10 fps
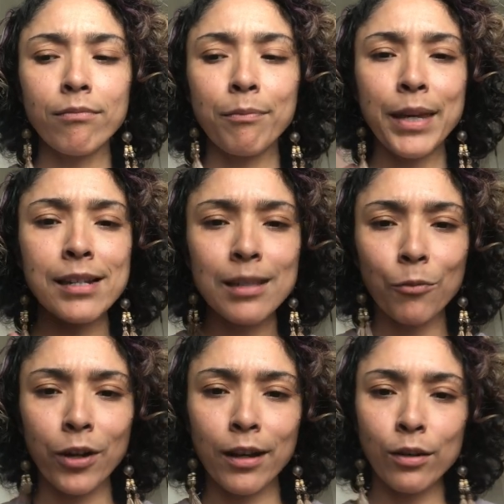Being
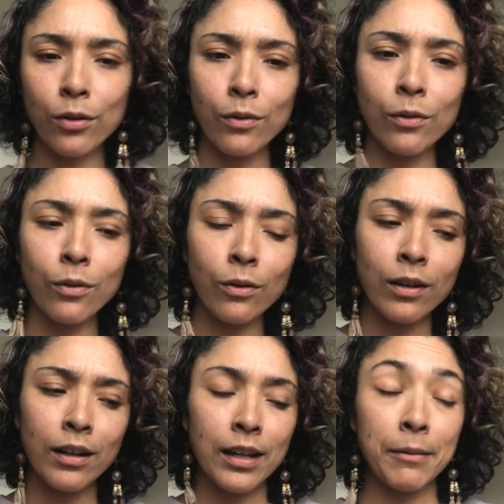someone who,
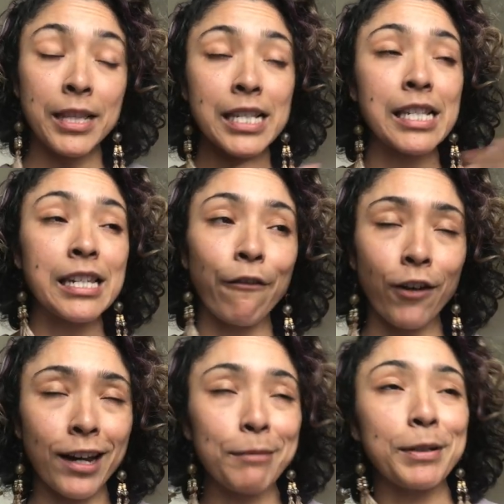I mean, this is
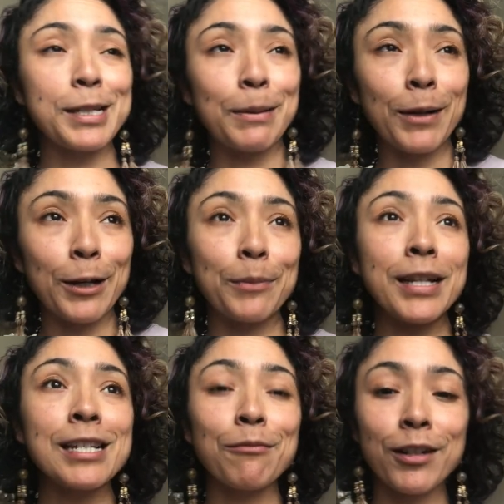different but similar,
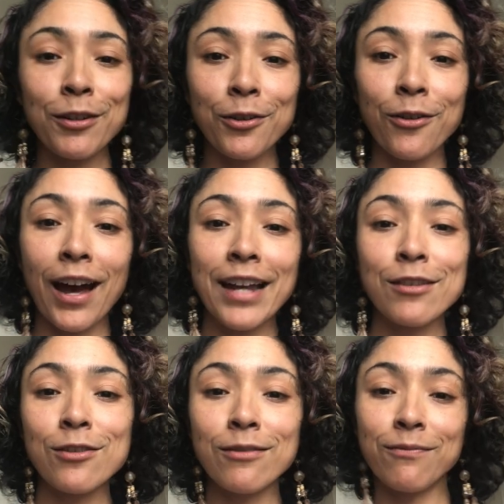being someone who I
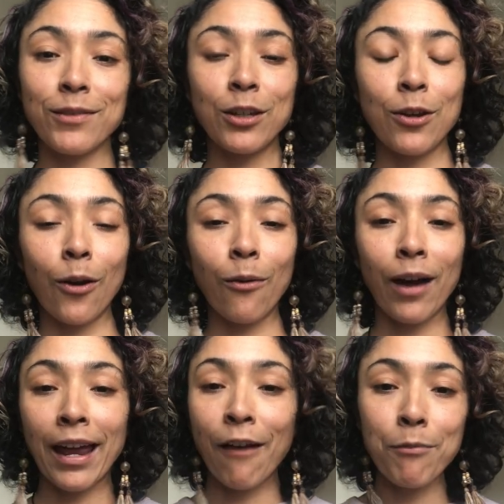
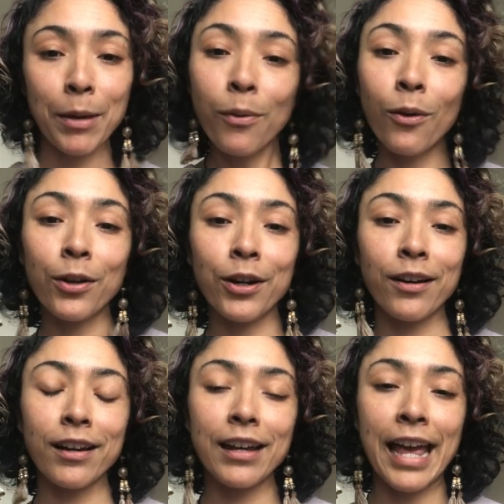have
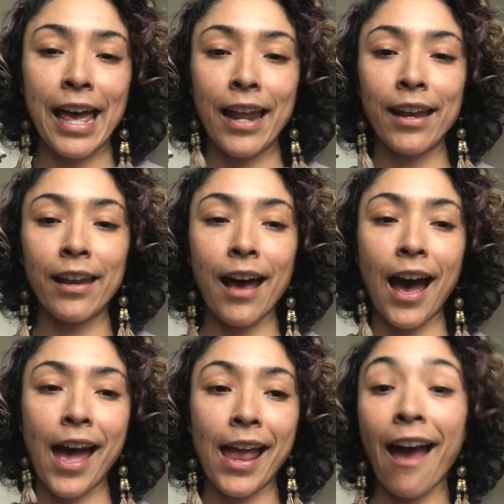bipolar and
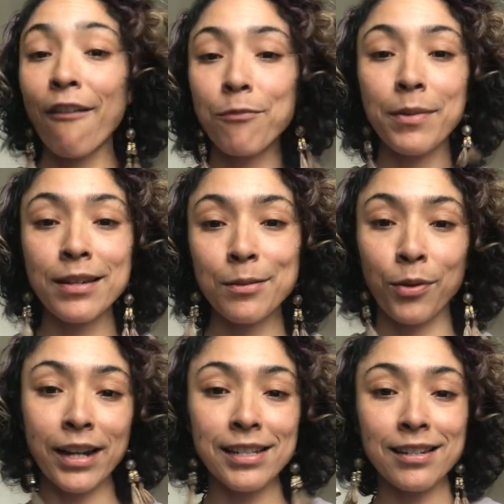I have been
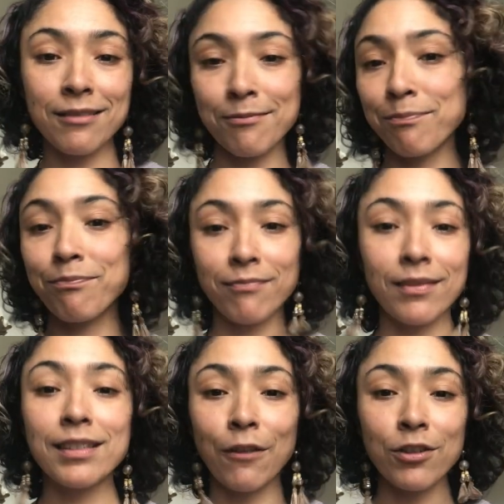depressed
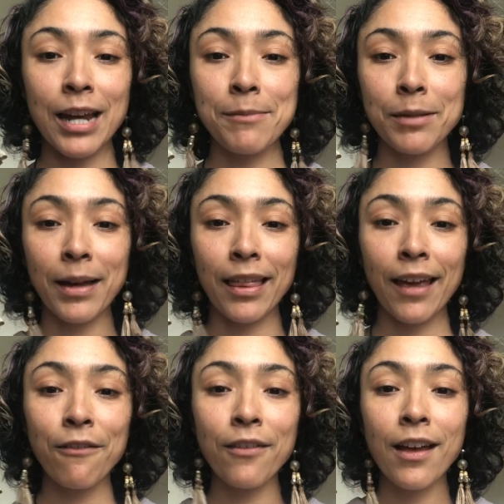several times in my life.